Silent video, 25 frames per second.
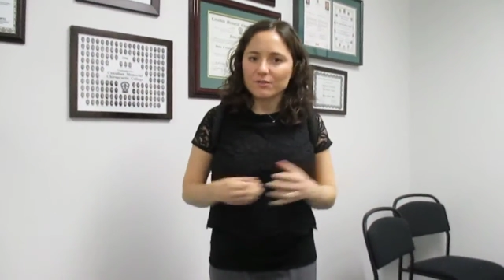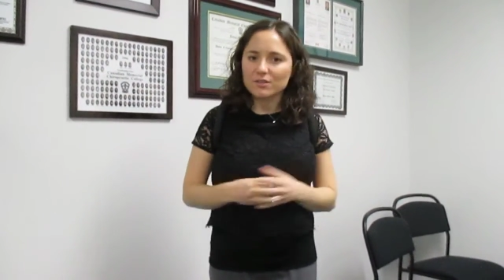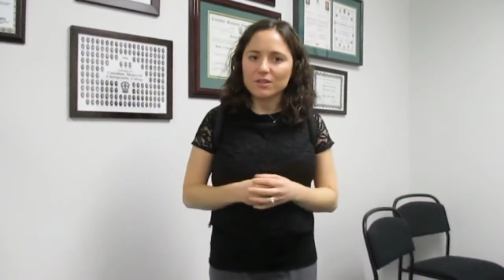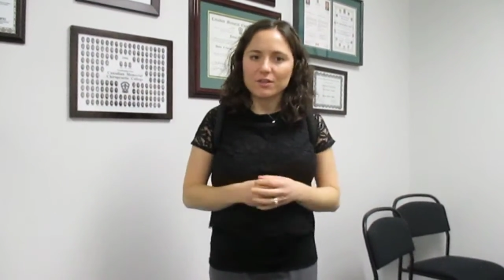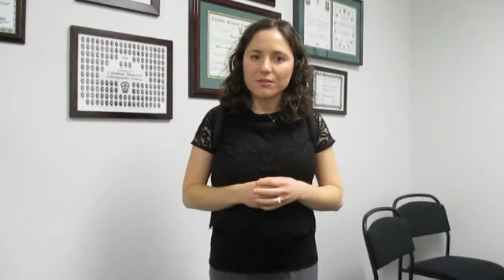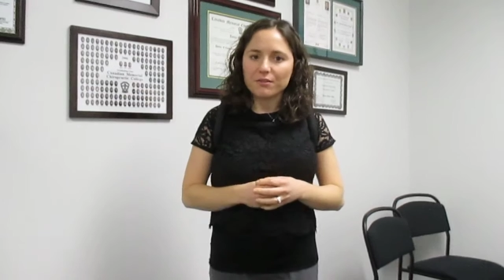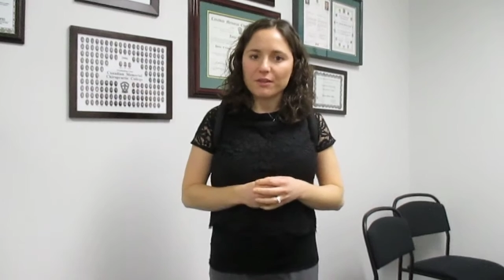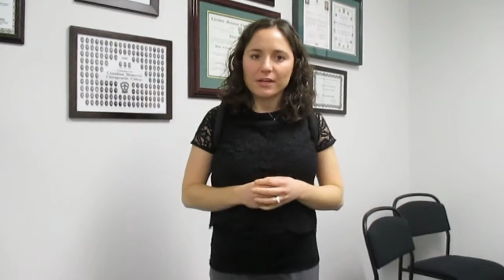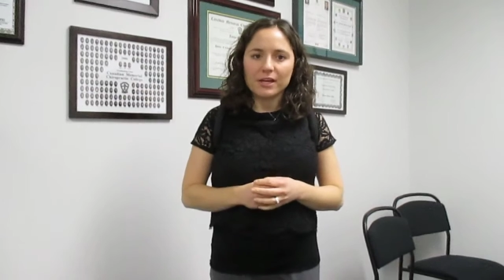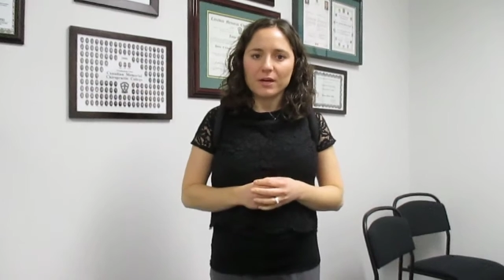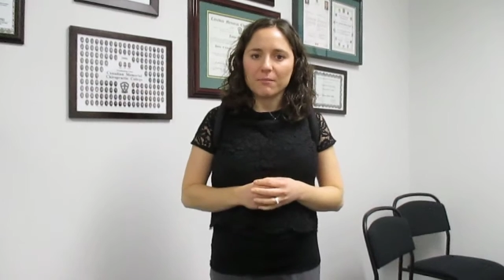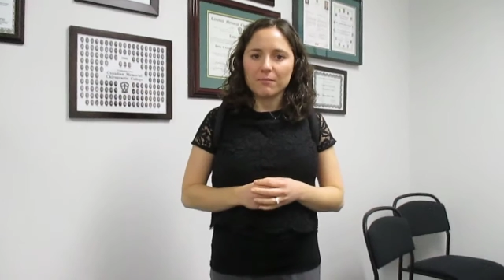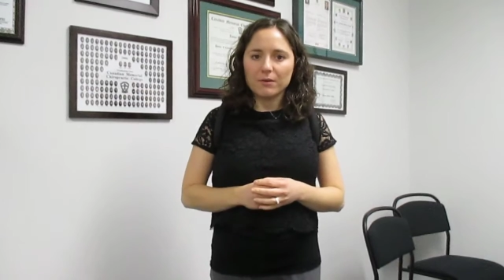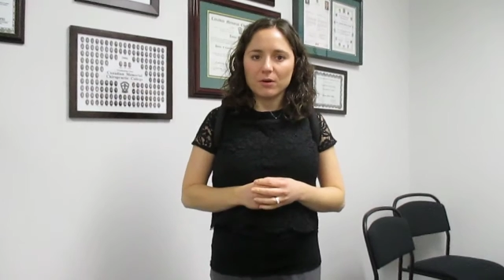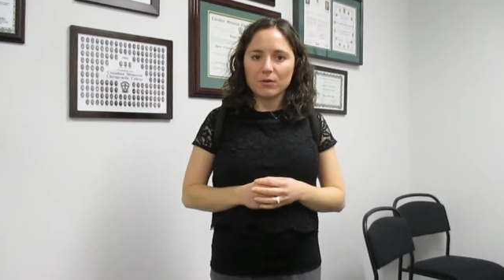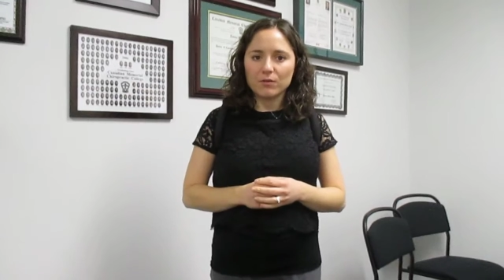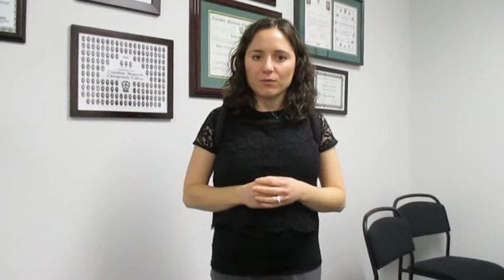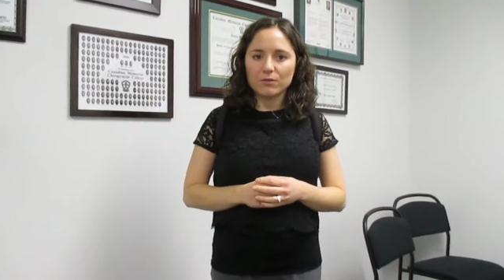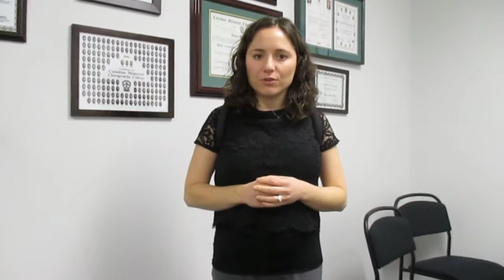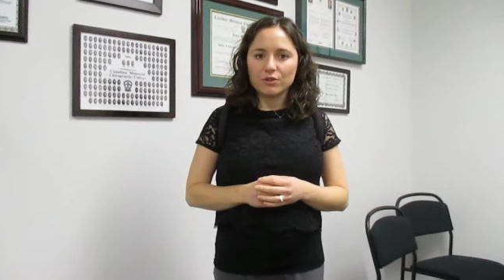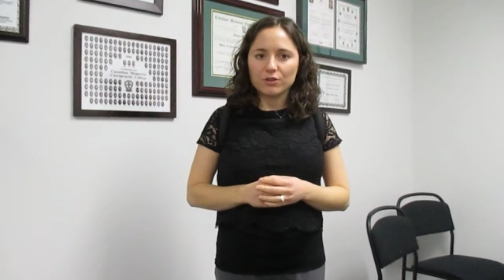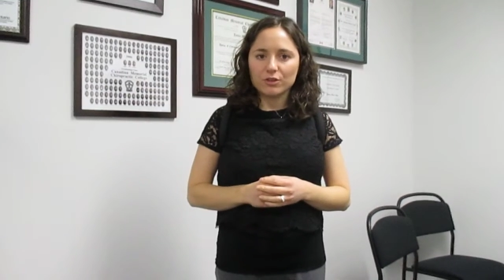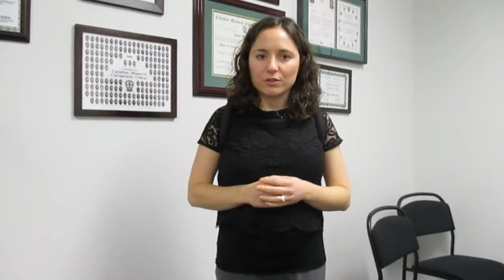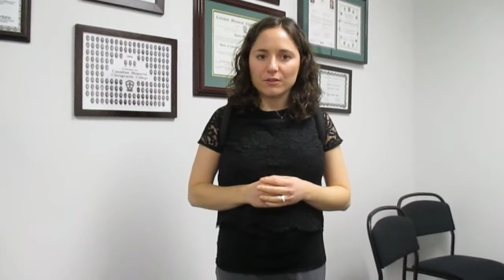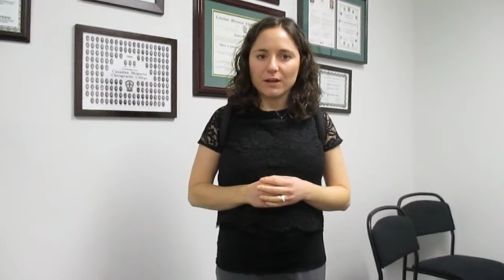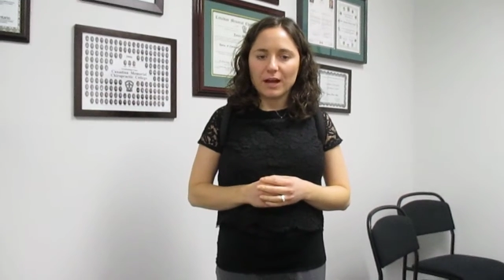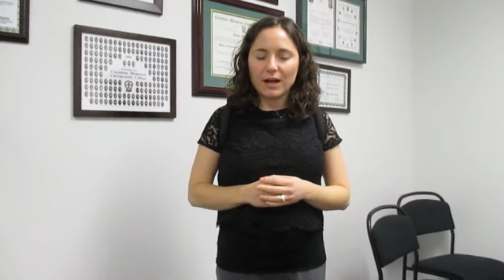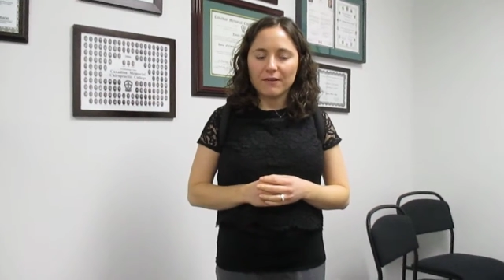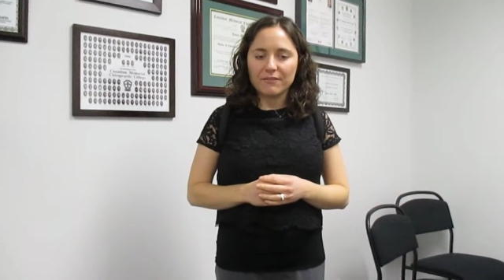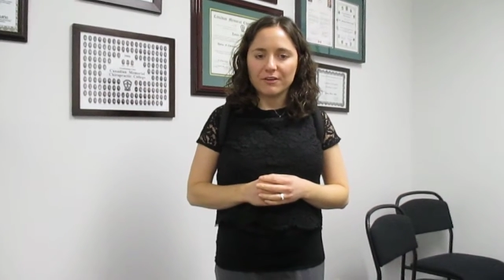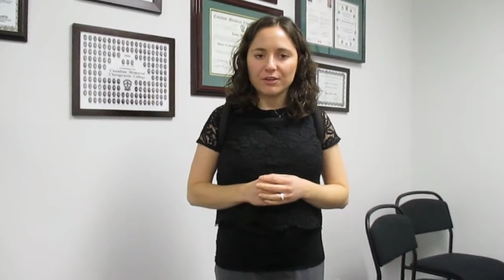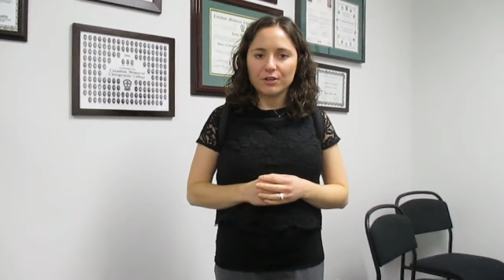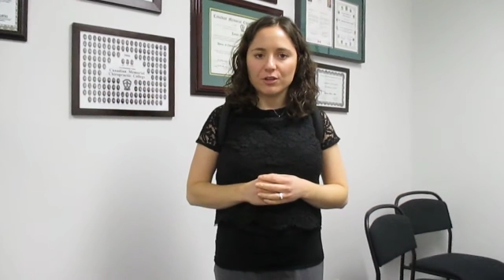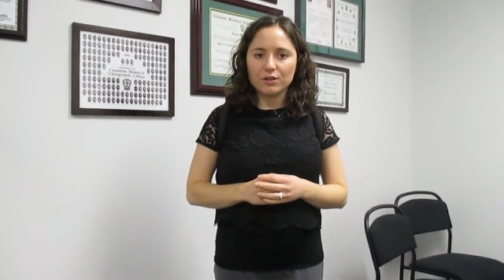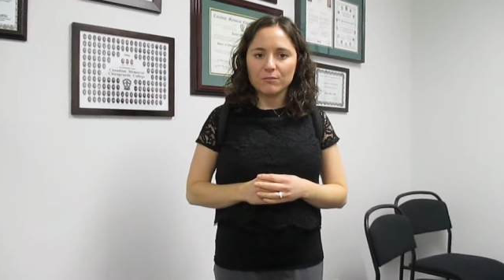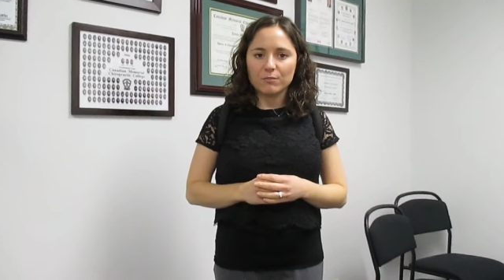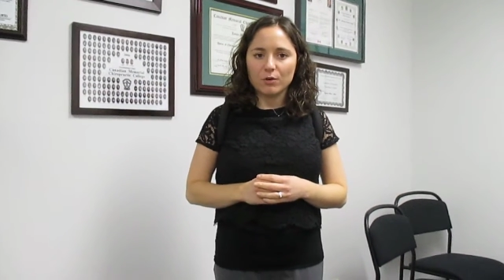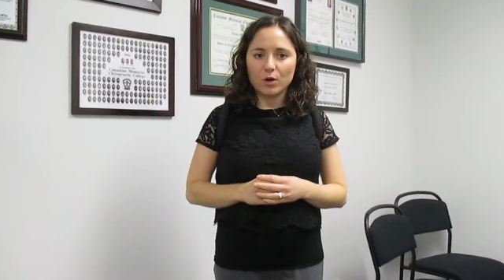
to think about good having good